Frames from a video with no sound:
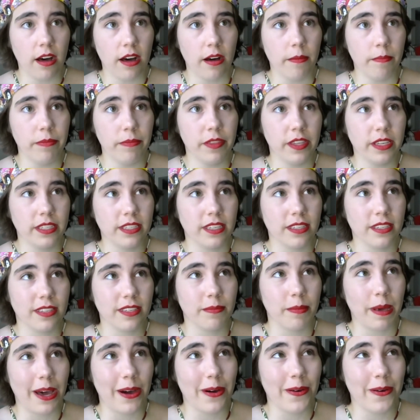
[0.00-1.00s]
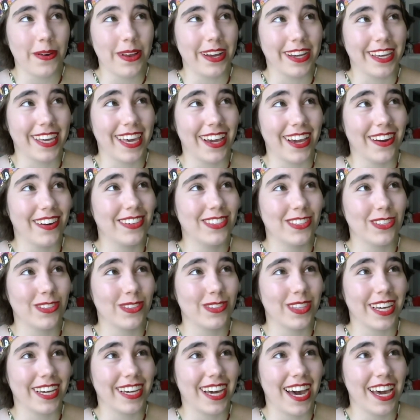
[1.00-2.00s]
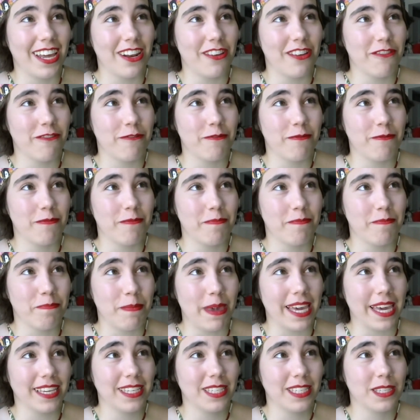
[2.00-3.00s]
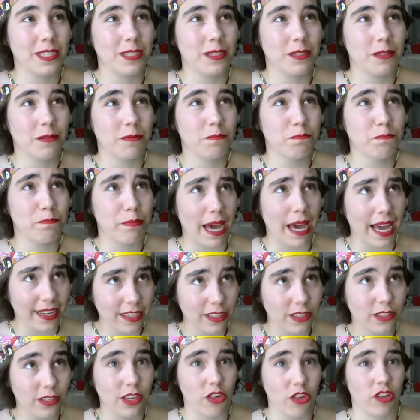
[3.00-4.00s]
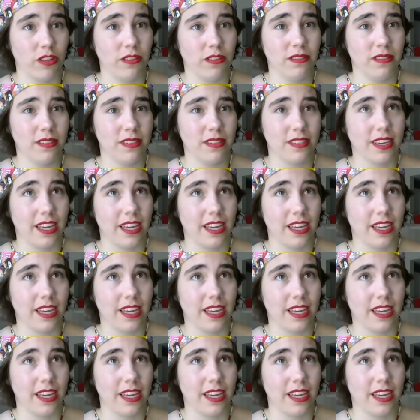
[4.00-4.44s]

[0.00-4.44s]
This is about a character that kind of makes bad decisions,